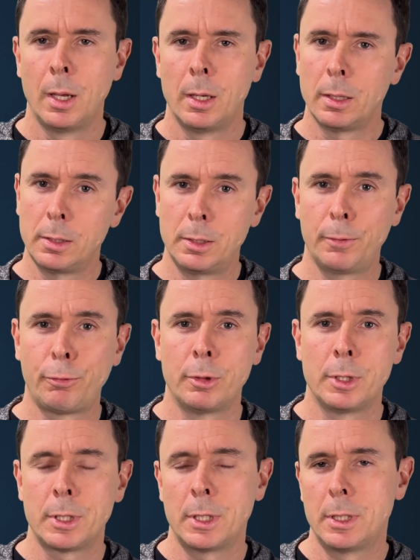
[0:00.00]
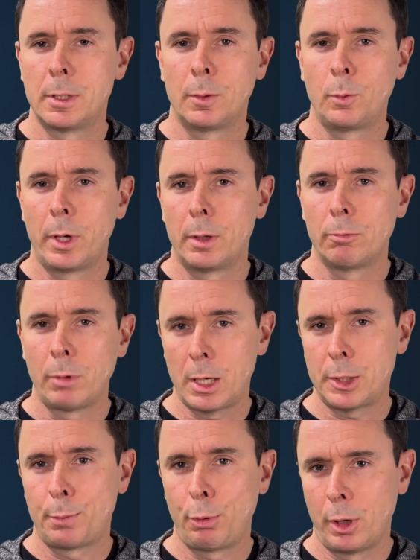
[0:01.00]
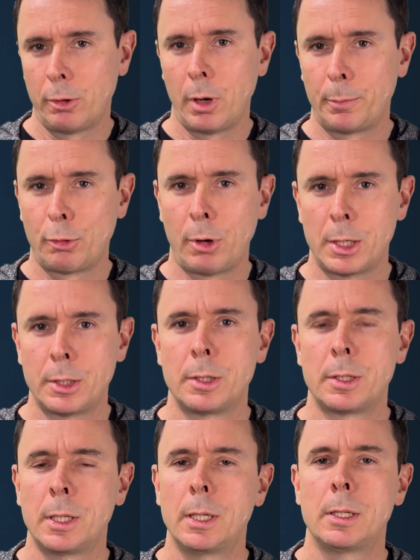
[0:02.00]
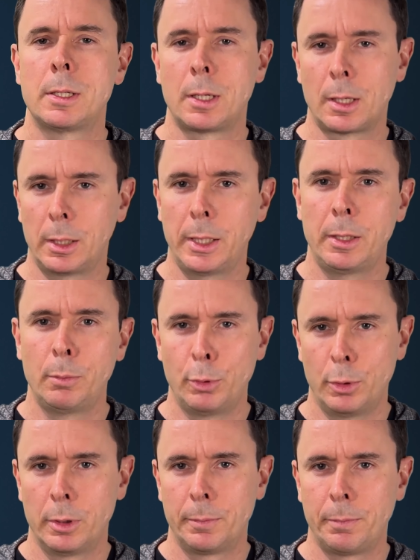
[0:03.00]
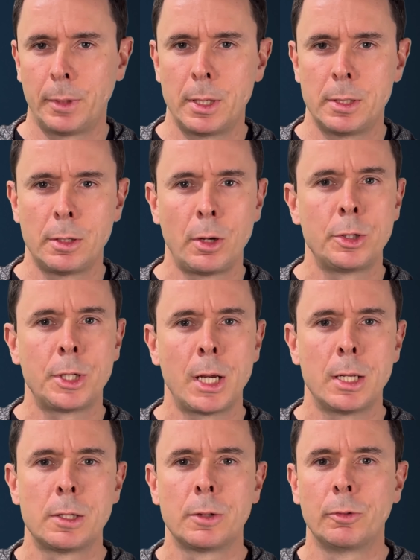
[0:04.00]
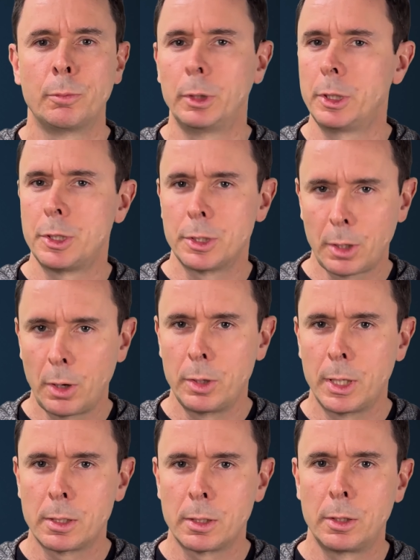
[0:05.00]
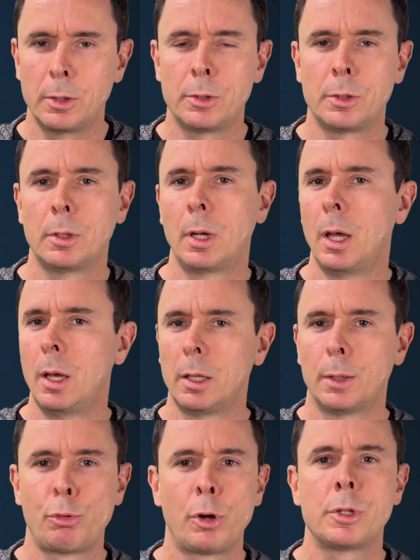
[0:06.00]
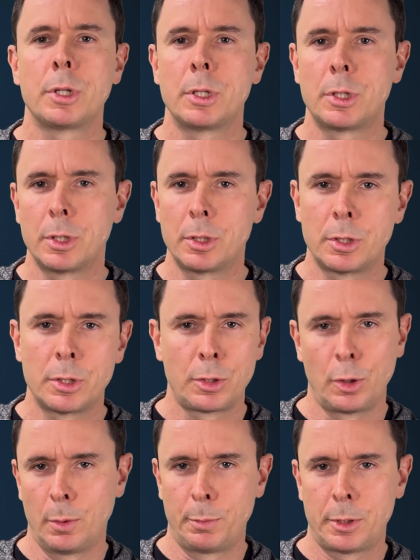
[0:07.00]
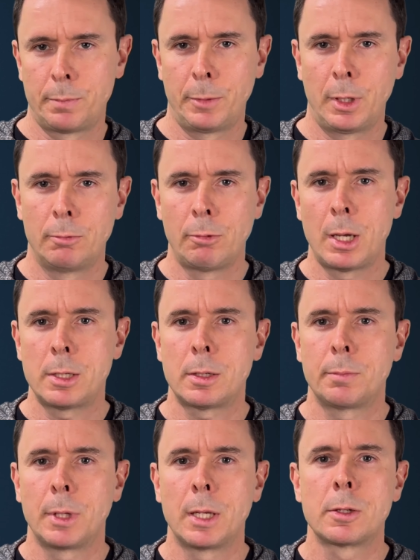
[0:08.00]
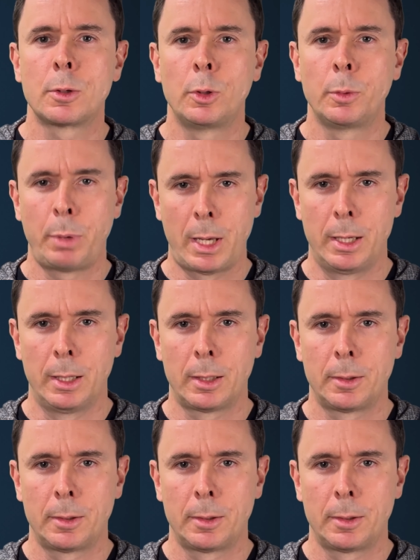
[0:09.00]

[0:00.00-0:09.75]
The difference is that when a Rust program crashes, it's a clean abort. There's no chance of malicious code execution. The process just stops. In Rust, that's called a panic.